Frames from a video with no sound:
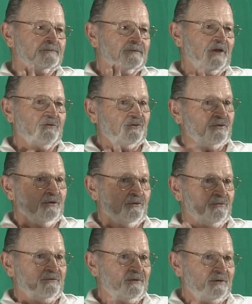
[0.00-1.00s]
that was
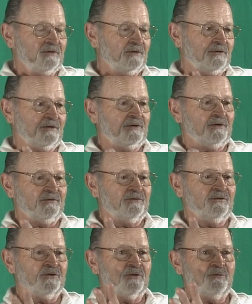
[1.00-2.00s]
another uh,
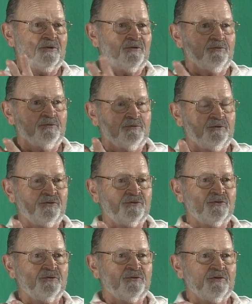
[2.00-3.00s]
deal that we, we used to do.